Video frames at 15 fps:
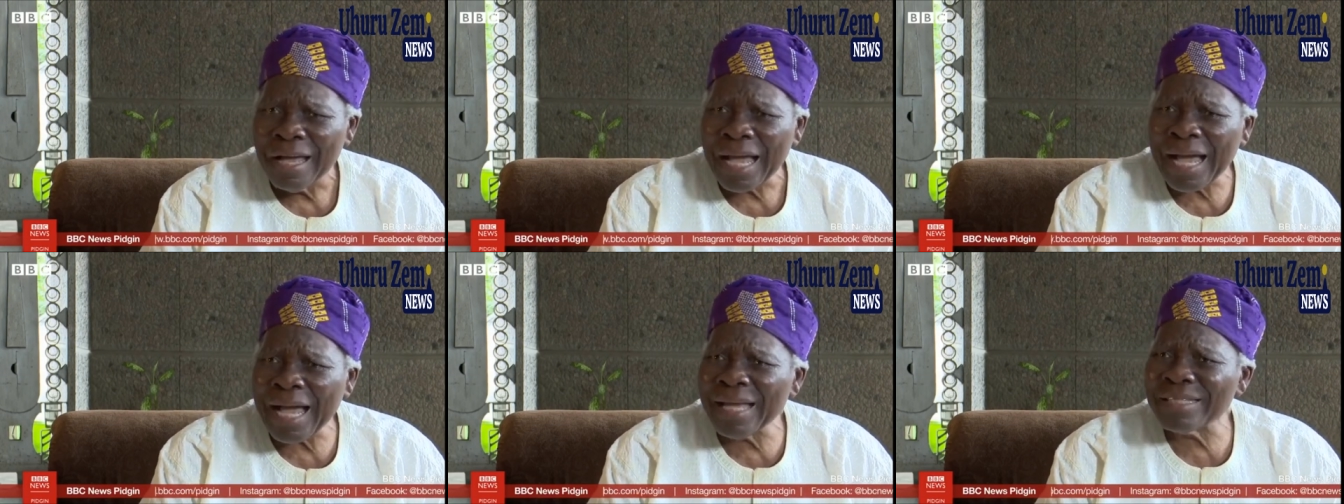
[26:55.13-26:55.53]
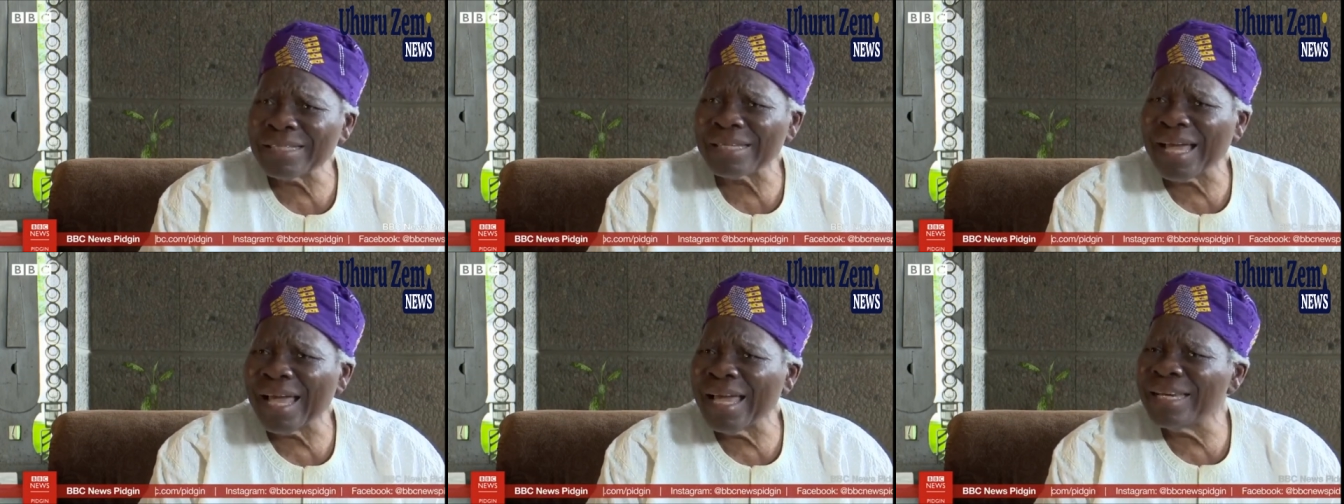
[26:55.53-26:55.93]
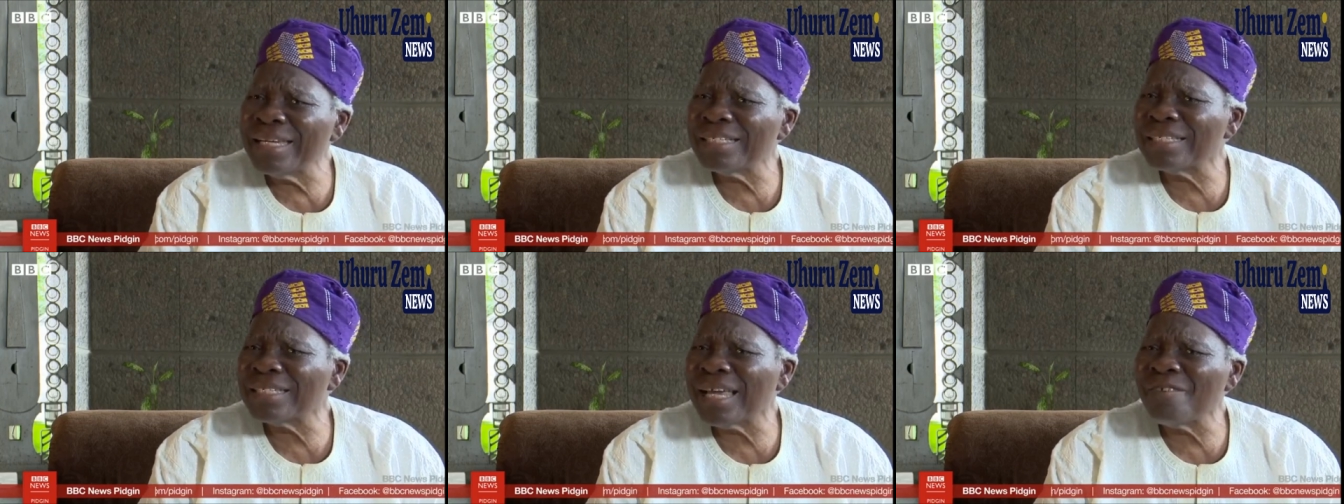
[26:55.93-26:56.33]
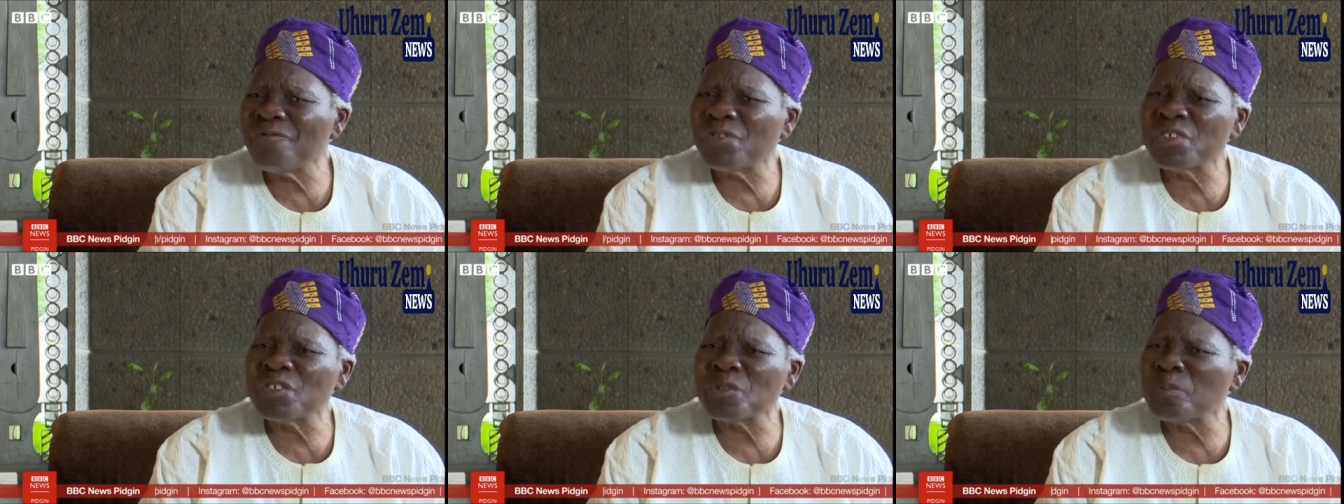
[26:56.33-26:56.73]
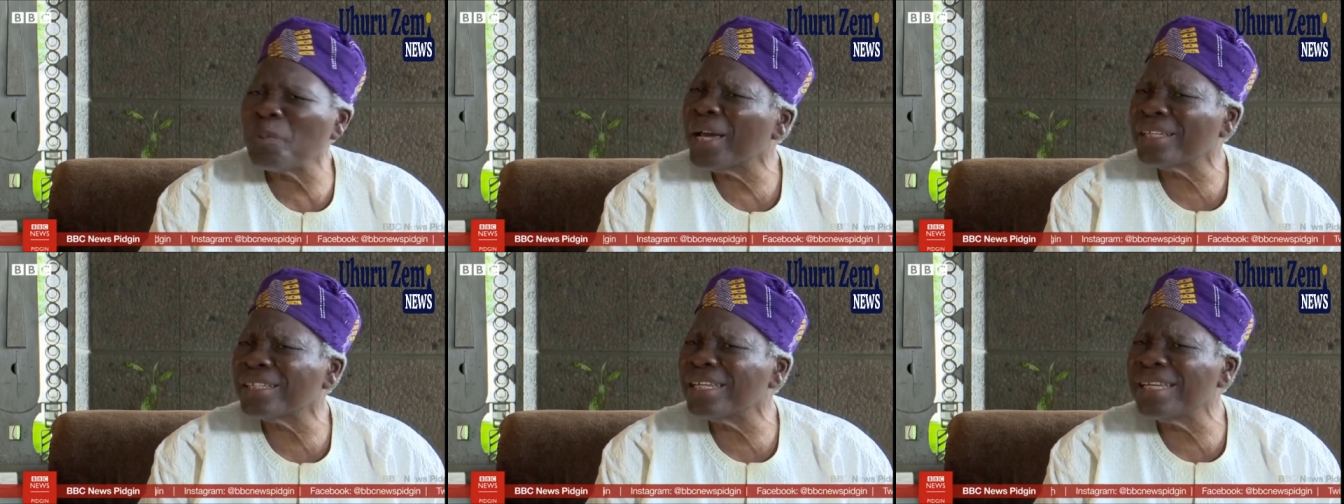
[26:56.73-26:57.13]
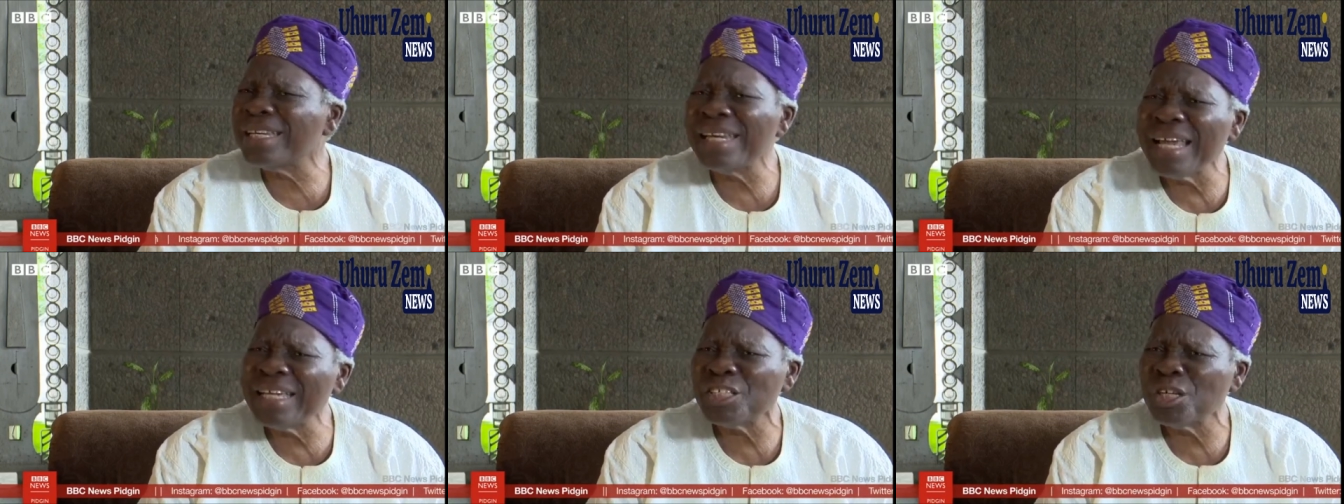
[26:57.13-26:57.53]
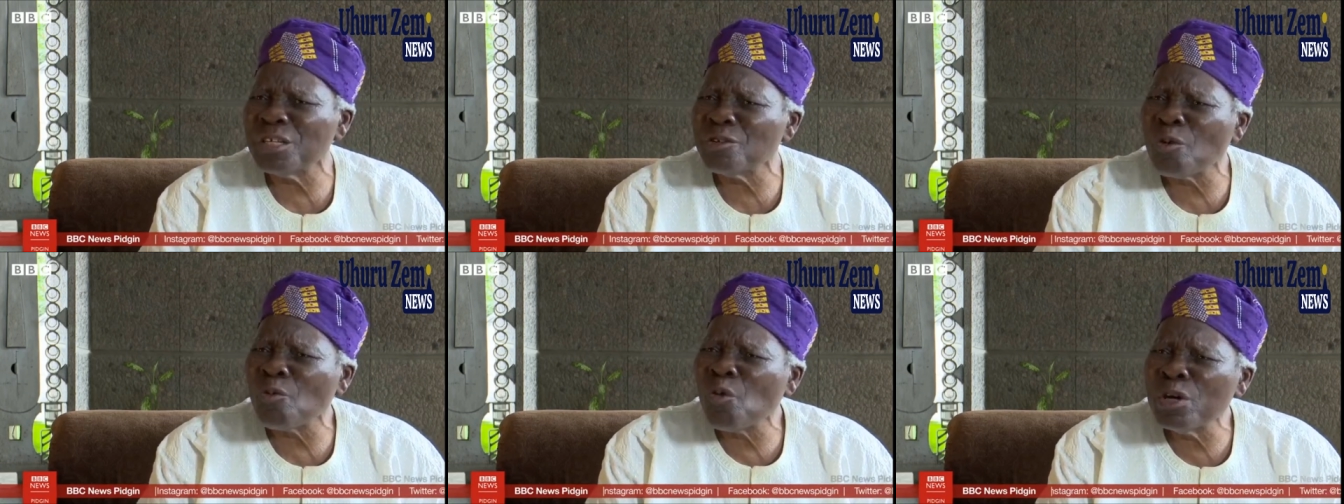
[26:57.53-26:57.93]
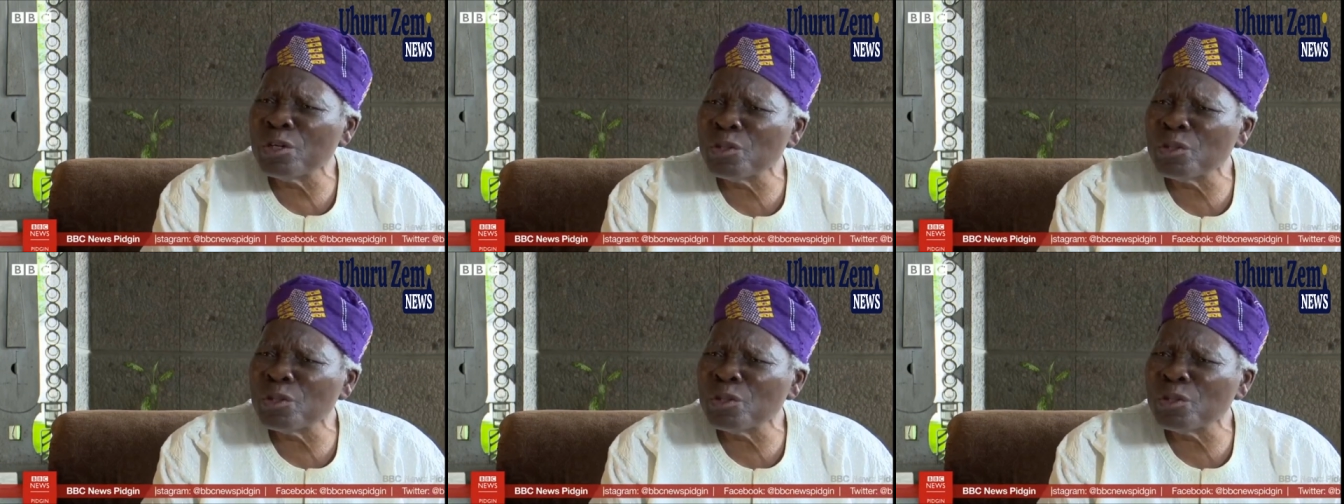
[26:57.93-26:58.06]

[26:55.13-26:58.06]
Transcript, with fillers: ask any self-respecting nation to want